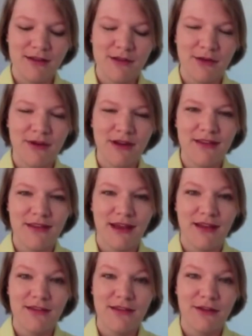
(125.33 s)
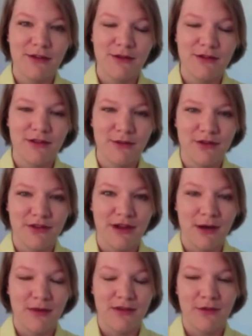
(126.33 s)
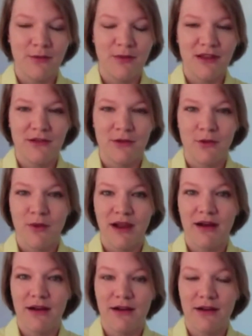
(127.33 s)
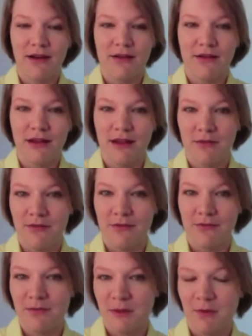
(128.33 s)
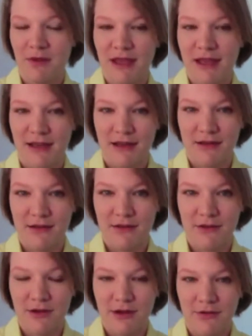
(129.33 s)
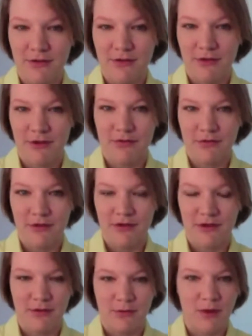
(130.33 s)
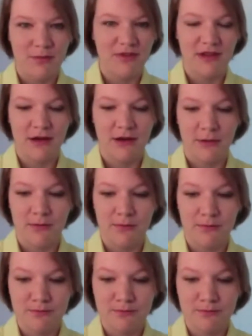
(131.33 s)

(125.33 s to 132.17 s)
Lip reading: I wanted to ask you, since we're talking about Solbeso, where can people get it? Do you have is it a website or?